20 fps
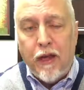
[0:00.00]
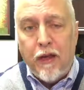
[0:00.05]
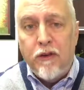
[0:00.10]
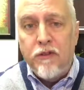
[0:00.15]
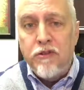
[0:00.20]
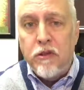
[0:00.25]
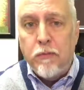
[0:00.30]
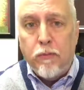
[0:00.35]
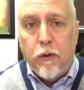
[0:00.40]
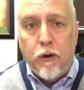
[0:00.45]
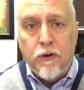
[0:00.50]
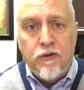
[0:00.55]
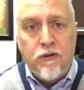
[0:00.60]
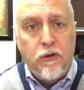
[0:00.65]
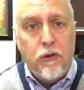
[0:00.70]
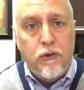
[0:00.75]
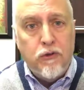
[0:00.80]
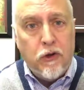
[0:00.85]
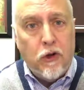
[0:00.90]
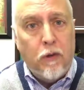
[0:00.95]
That is the
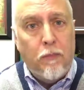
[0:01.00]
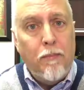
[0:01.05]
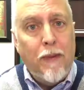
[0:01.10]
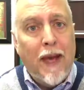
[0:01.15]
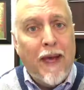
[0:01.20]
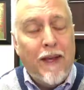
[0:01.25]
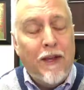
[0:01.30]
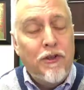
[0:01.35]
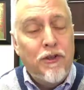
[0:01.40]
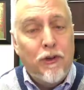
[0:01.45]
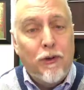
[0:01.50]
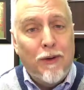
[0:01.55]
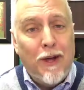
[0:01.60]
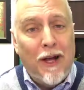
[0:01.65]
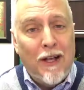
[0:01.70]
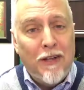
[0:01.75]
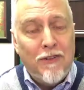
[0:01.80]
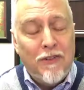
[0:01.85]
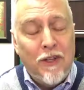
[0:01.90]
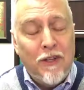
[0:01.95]
person who's going to manage your
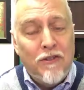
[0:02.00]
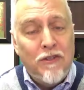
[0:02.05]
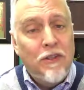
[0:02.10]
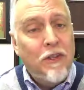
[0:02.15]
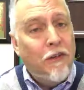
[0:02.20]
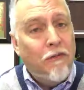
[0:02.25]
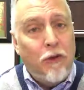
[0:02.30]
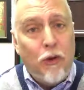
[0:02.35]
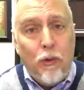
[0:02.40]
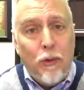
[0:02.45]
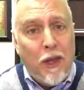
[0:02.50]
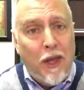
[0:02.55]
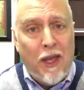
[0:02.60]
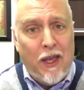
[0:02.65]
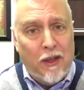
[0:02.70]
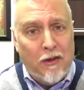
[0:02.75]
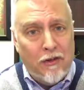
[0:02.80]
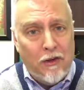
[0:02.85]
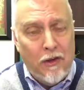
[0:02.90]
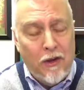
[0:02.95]
assets if you
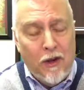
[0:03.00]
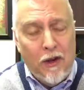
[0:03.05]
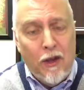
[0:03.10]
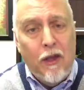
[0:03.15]
can't,